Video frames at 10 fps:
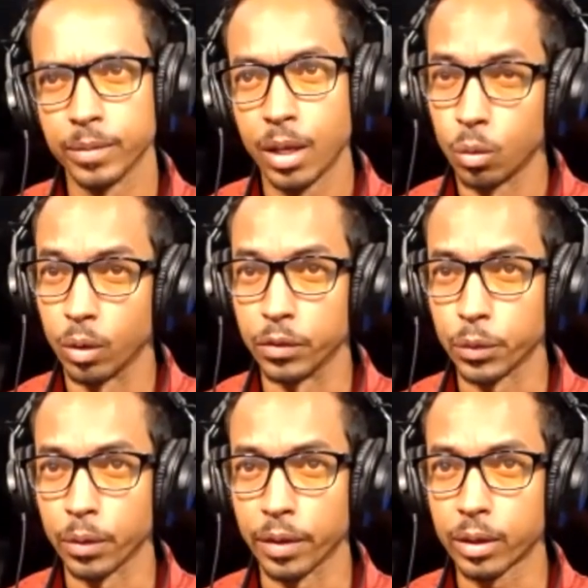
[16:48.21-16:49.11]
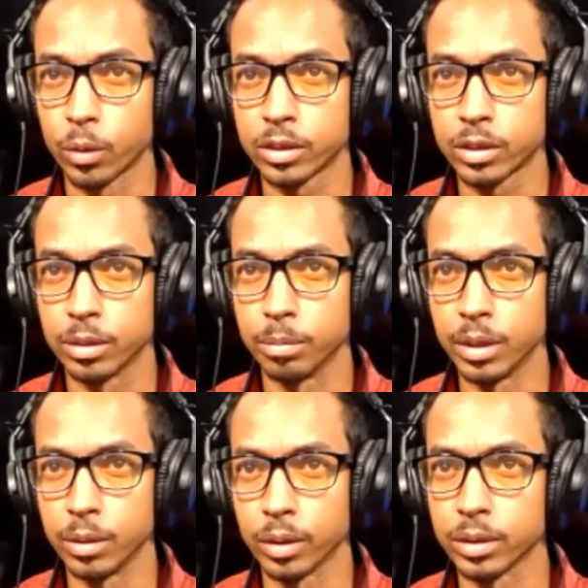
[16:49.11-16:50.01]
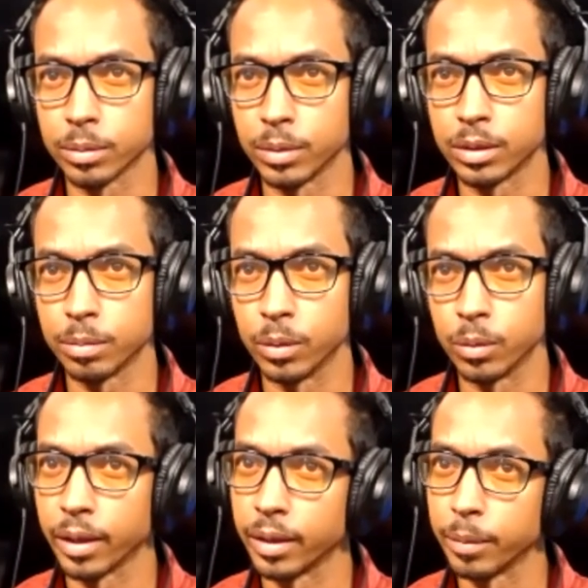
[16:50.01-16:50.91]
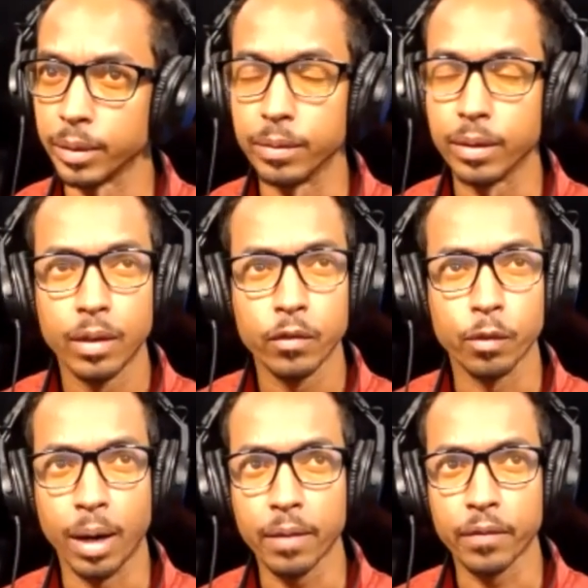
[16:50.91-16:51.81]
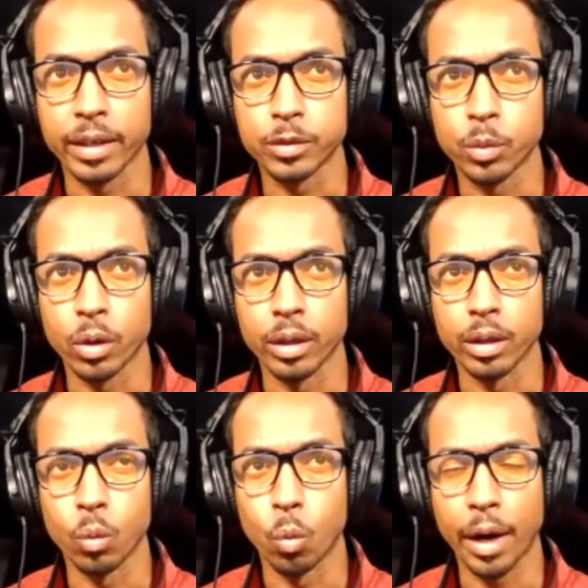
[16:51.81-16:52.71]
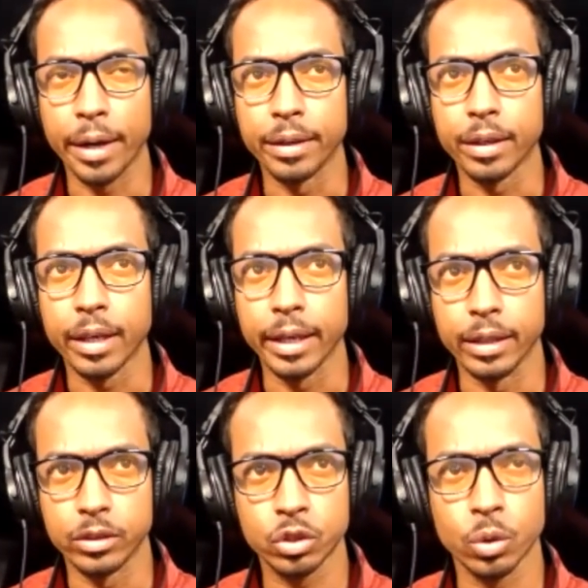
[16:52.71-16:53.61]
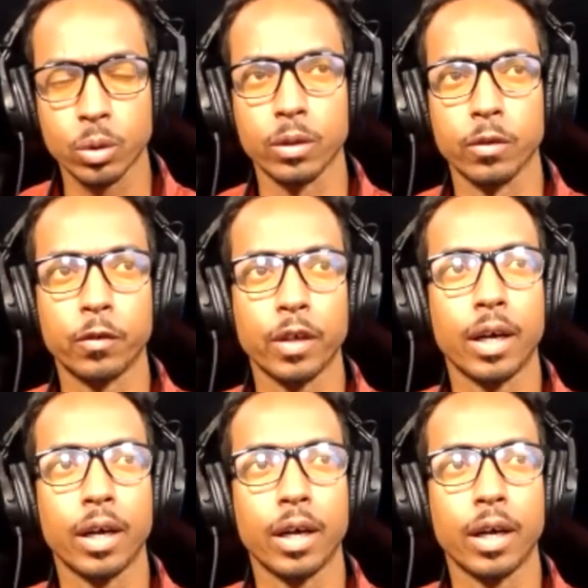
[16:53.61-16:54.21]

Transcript: Well, if you're throwing that question to me, what does it mean to be white? I mean, from my vantage point, white is sort of